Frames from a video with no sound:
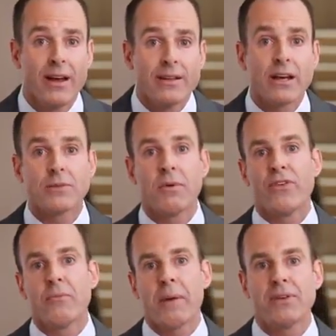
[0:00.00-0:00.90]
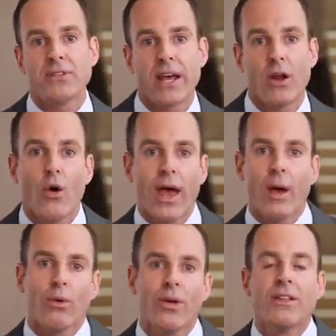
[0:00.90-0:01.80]
Now, some of you might be saying, okay,
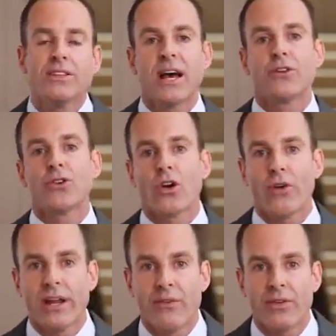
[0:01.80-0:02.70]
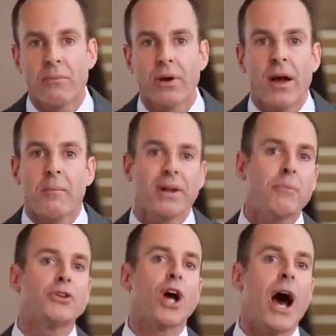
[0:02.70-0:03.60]
well, this sounds all great and everything, but
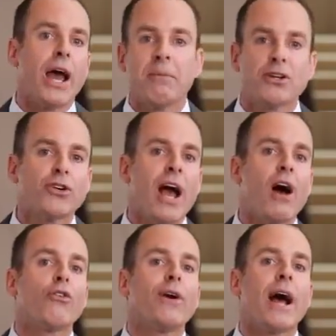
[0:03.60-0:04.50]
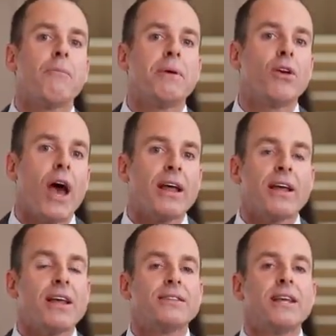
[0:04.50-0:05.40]
I'm shy. I'm not sure how great I'd be
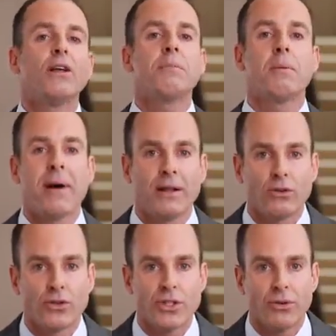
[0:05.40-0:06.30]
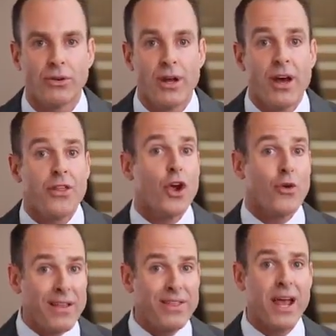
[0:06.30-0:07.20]
at telling people about Legal Shield. The
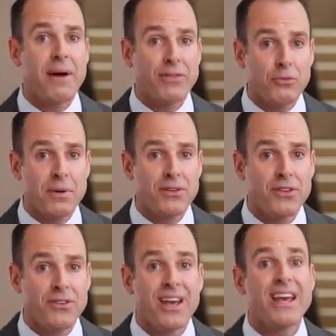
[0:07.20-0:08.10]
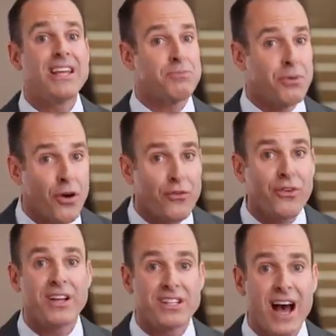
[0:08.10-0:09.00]
great thing about this business is
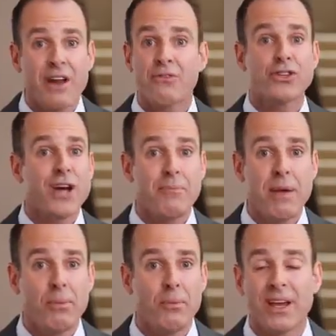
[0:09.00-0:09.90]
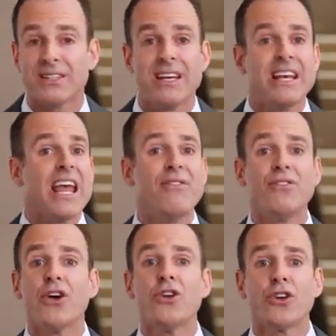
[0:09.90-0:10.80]
perfectly designed for shy people because even
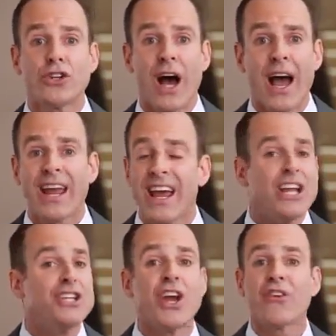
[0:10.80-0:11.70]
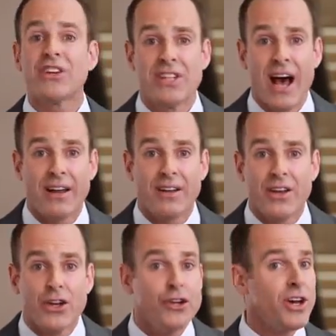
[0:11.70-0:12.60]
though you're shy, Jerry's not.
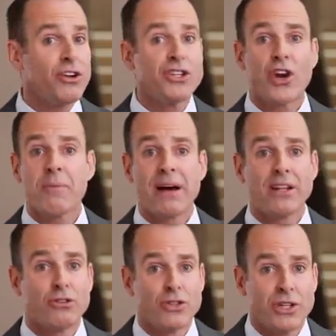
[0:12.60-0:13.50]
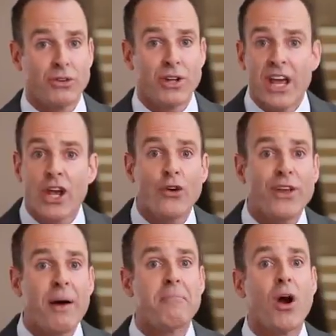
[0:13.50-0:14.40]
You tell Jerry about Legal Shield, he goes
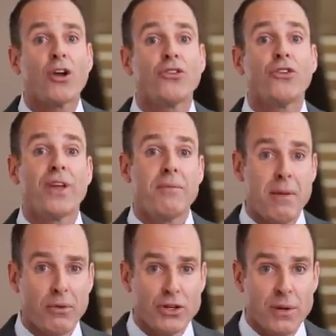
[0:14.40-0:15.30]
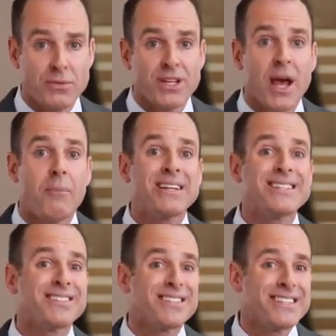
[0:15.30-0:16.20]
out and markets his 10 memberships. The company
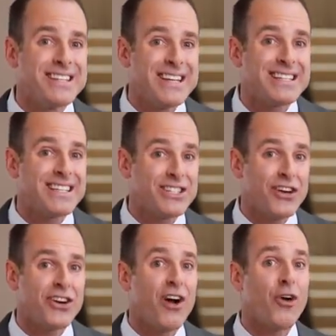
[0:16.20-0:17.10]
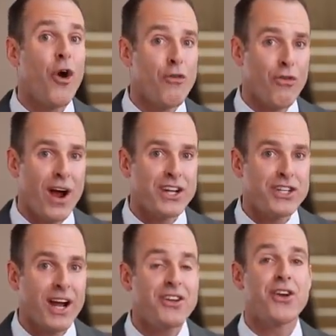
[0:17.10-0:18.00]
still sends that $600 override
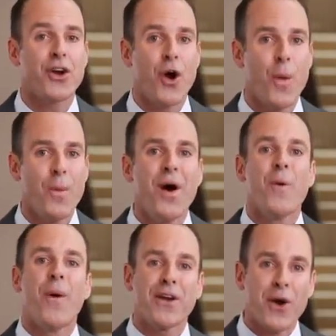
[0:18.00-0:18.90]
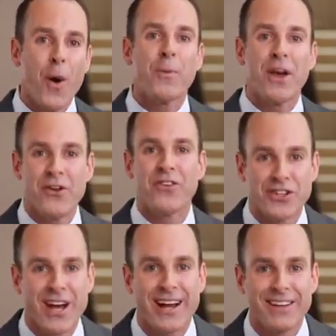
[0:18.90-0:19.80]
check to your home while you're home getting over your
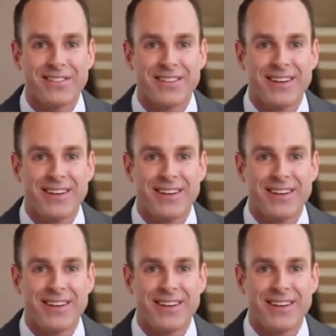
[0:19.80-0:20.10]
shyness.